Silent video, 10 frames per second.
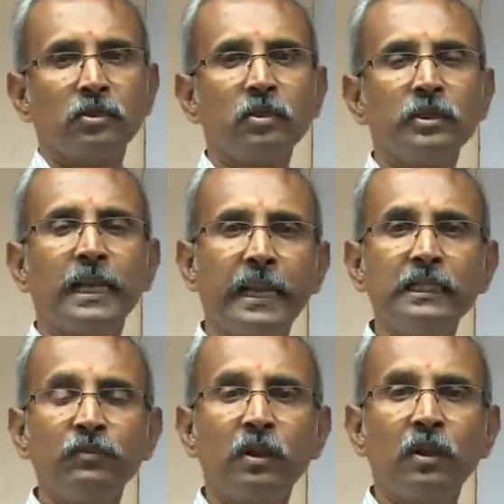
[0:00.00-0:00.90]
so the
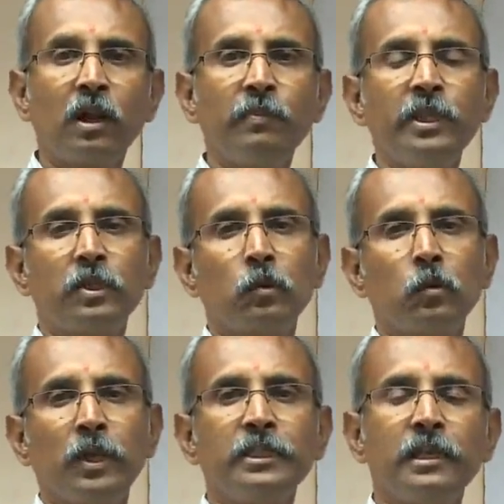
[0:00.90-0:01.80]
length will not be the
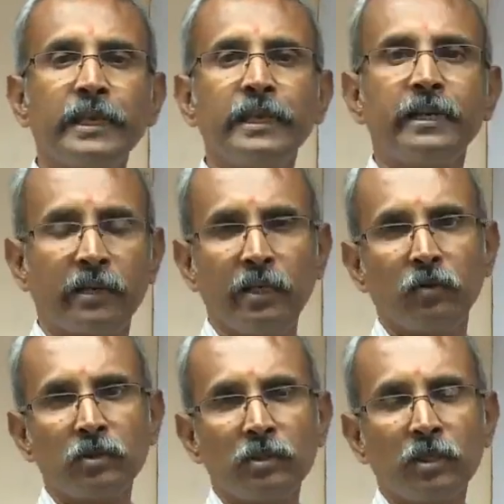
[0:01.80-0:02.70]
true length, it will get
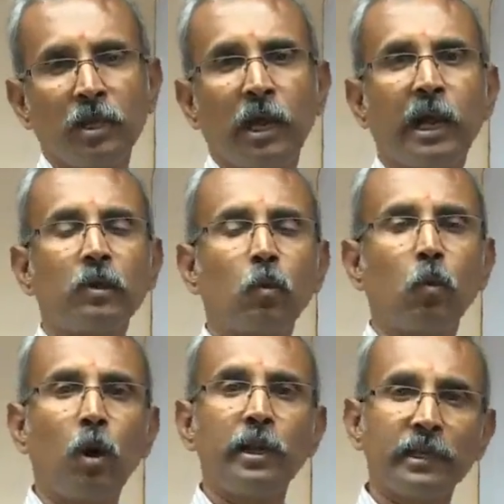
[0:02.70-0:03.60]
reduced. And to
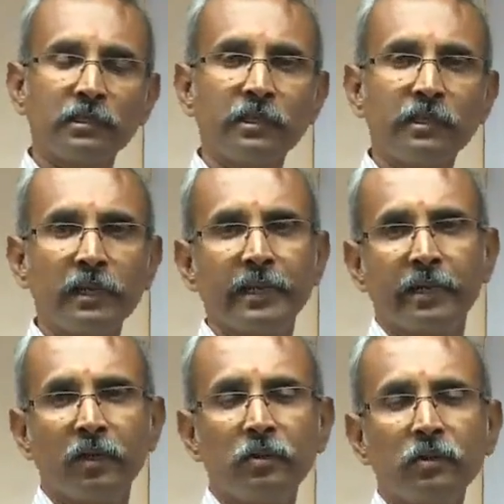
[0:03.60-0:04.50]
what extent it will
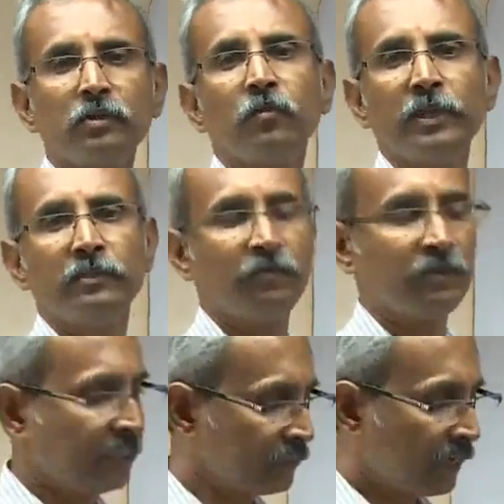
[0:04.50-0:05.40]
get reduced, we
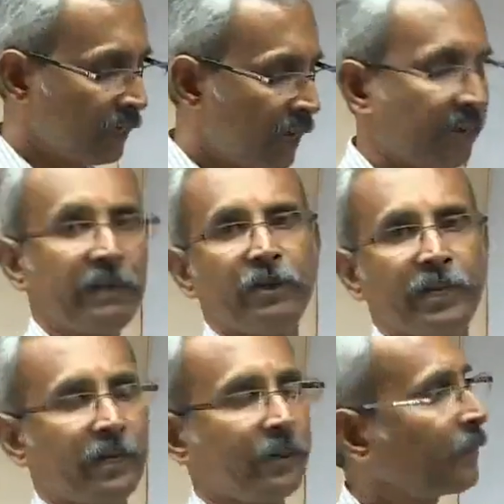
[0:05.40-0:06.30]
will just arrive
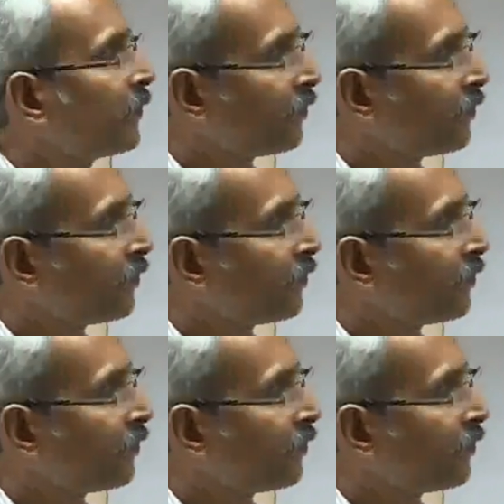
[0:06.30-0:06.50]
at it.